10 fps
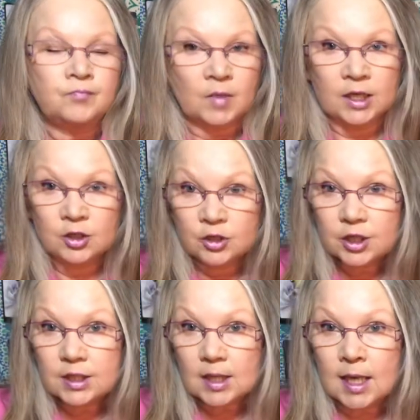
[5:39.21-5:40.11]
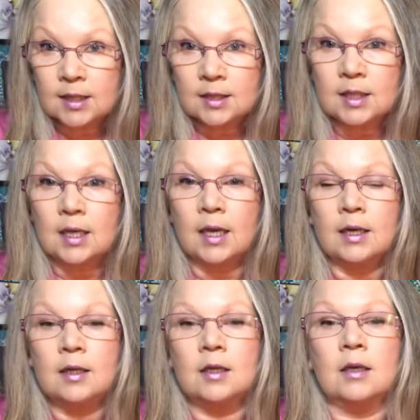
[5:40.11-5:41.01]
and you just can't see
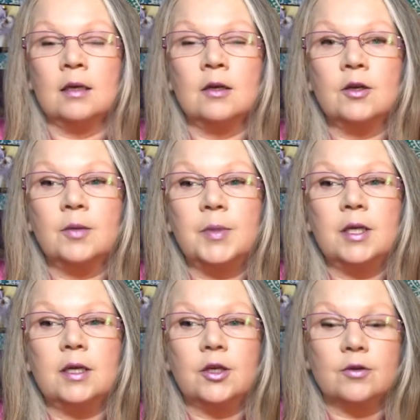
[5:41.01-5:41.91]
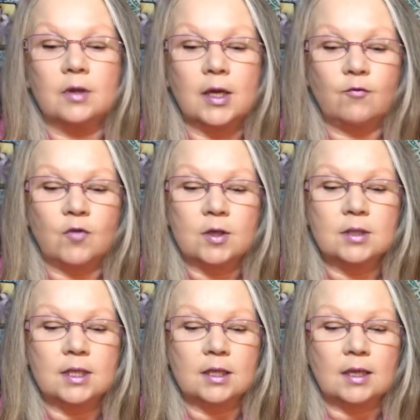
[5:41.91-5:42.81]
anything, and it could be like your life
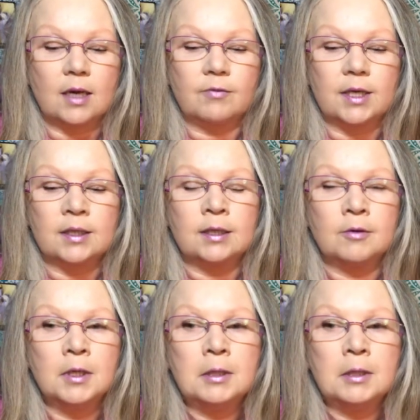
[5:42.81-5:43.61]
feels like that right now.